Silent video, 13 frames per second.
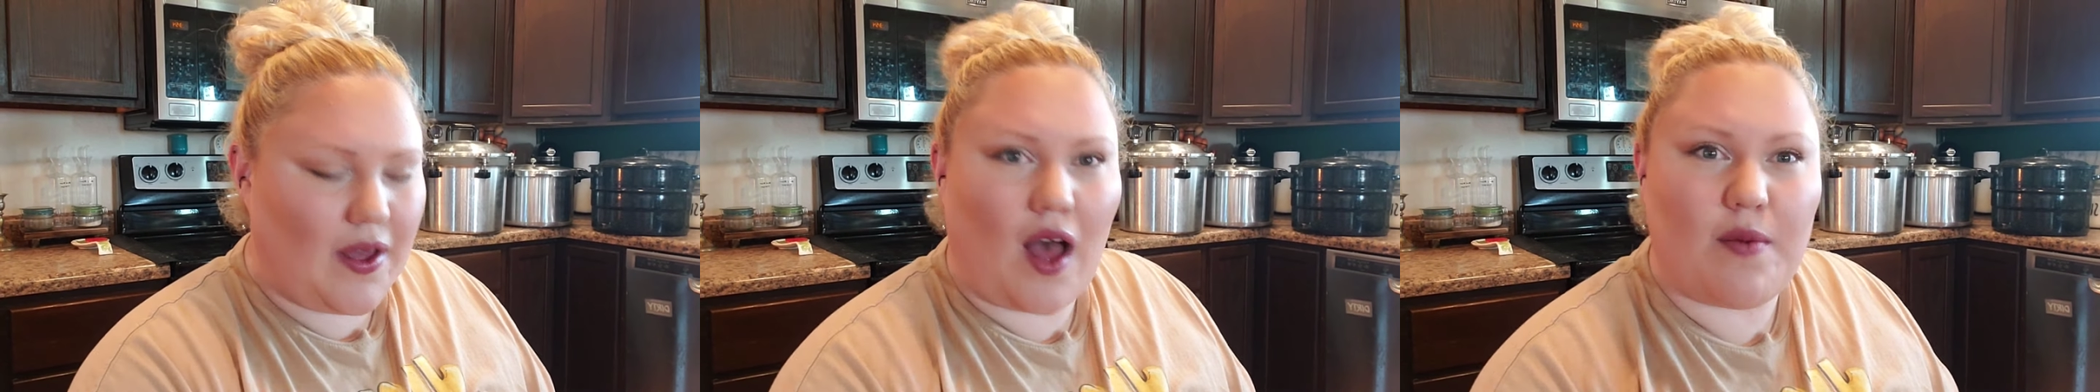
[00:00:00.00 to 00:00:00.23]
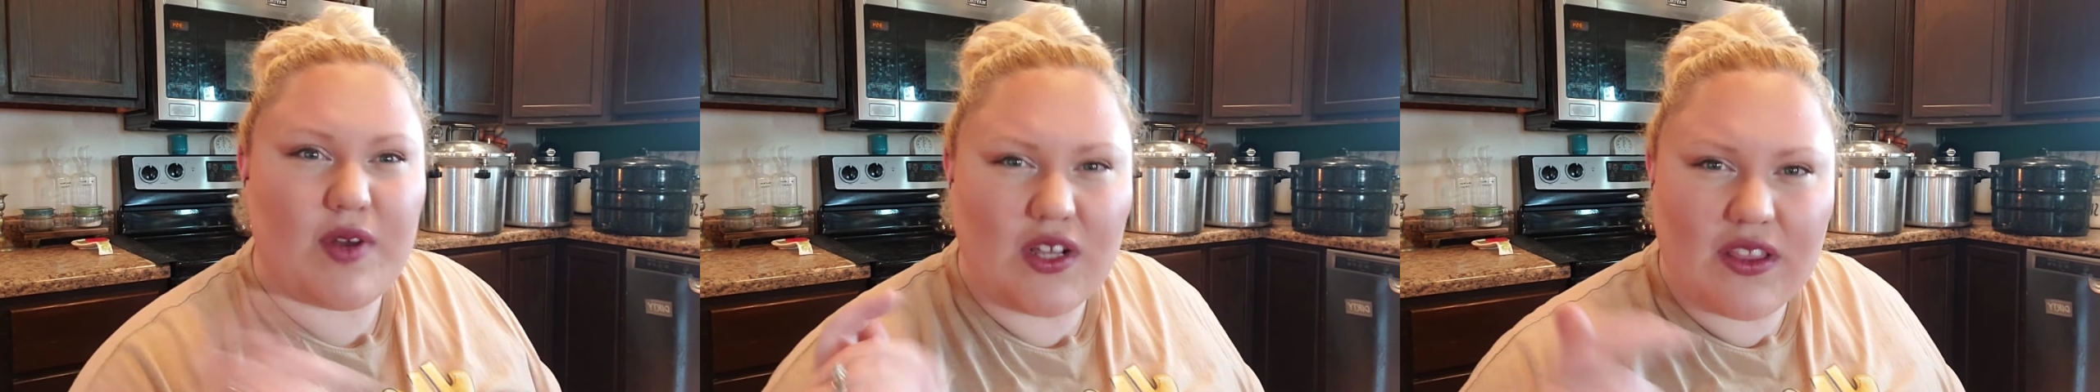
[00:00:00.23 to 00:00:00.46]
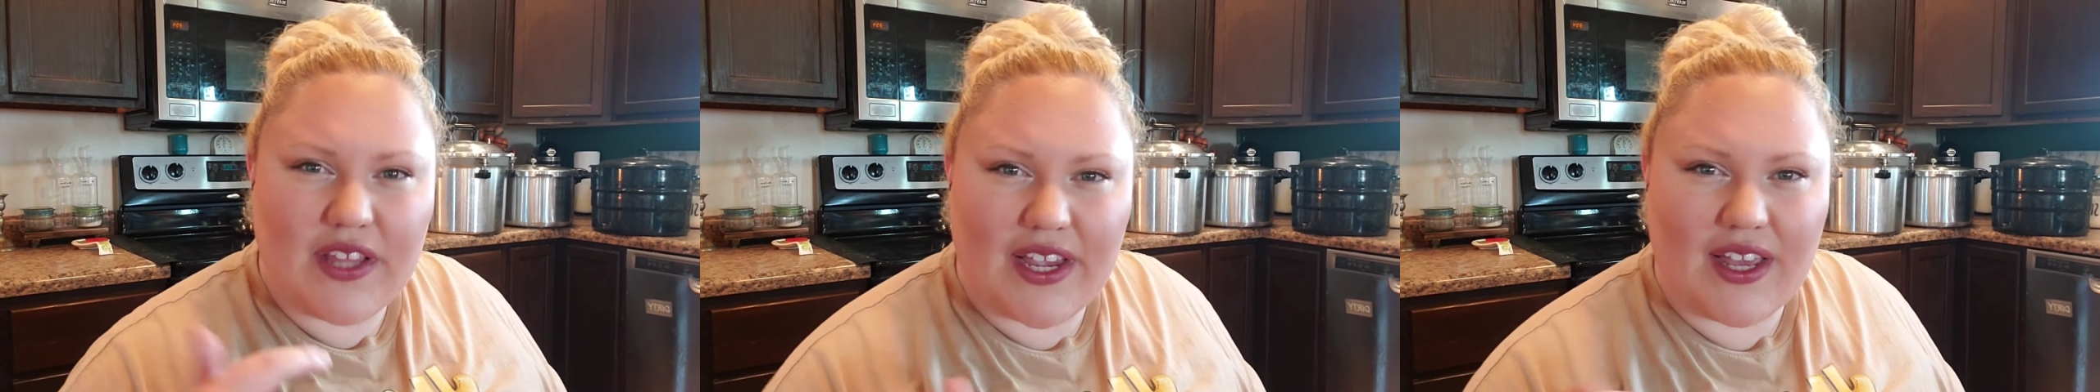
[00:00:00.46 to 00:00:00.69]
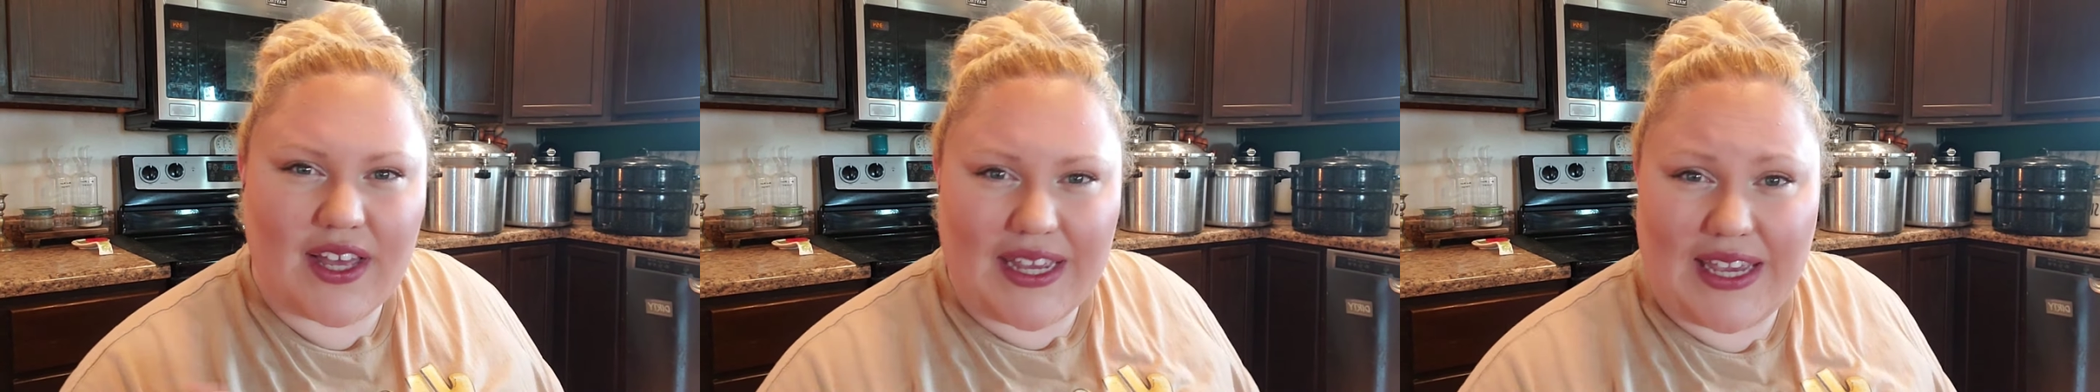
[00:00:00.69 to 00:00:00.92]
I'm going to
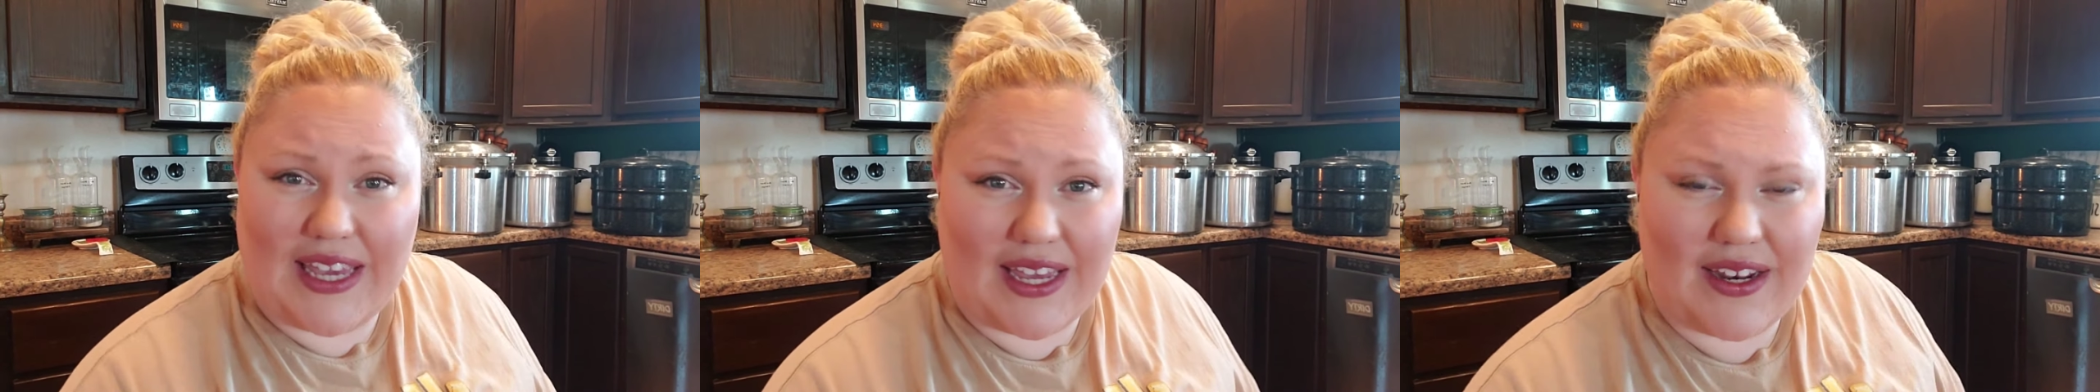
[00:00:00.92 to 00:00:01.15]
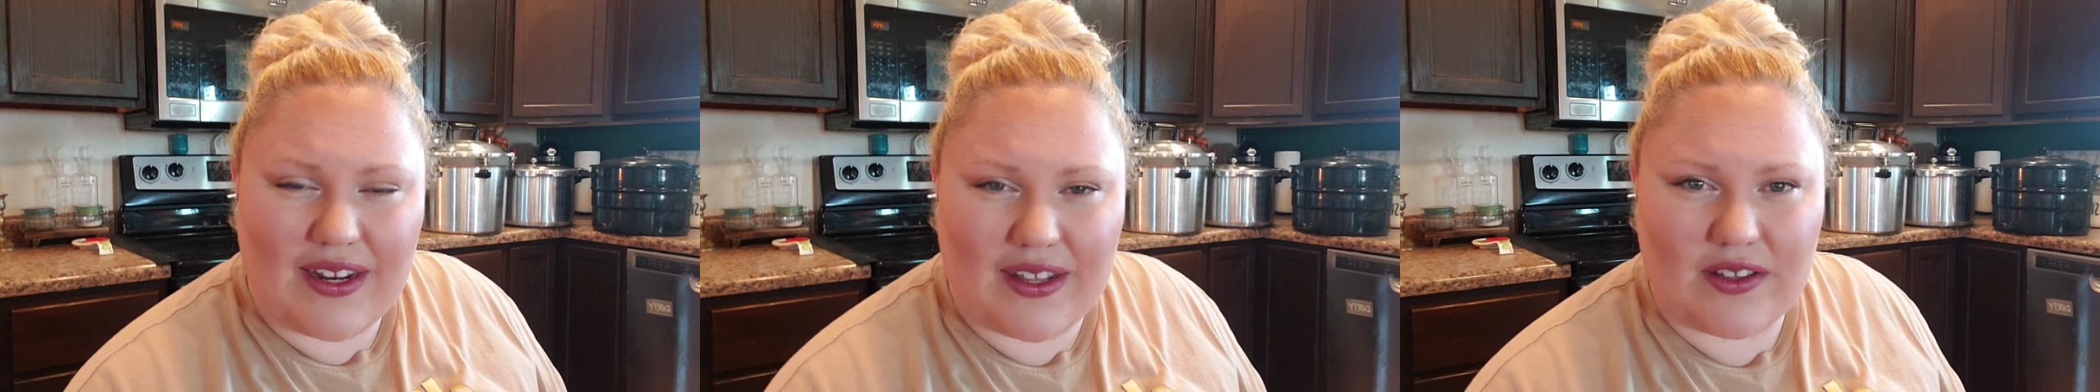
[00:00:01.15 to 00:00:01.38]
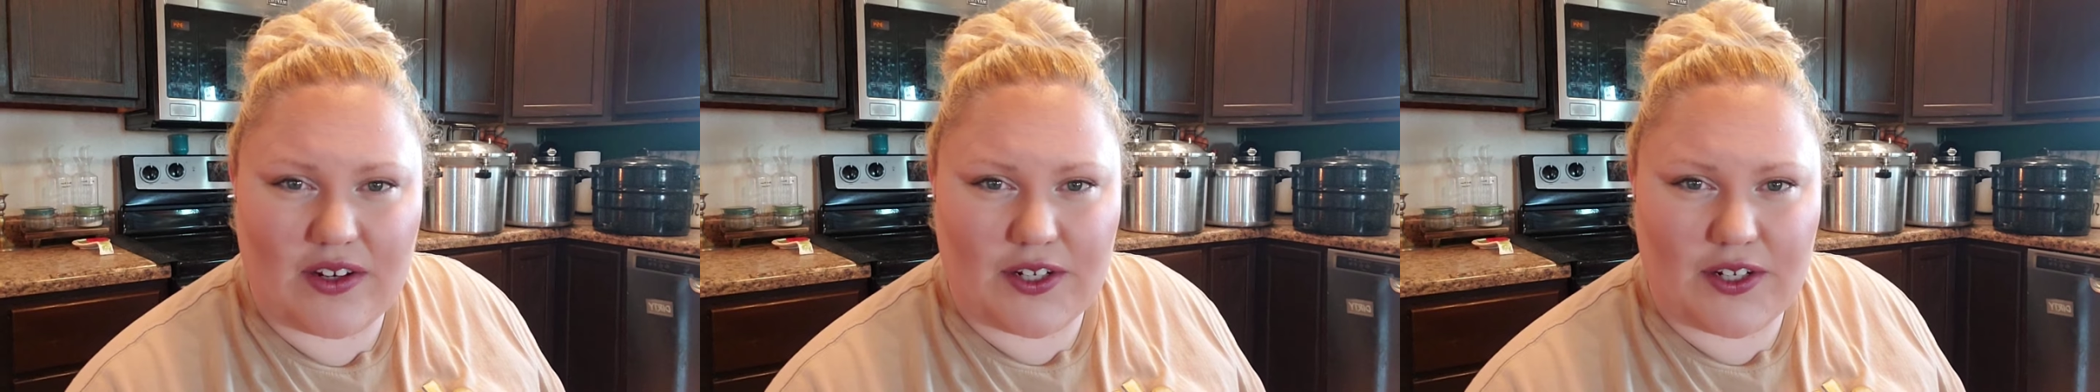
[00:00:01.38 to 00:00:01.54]
link a kit in the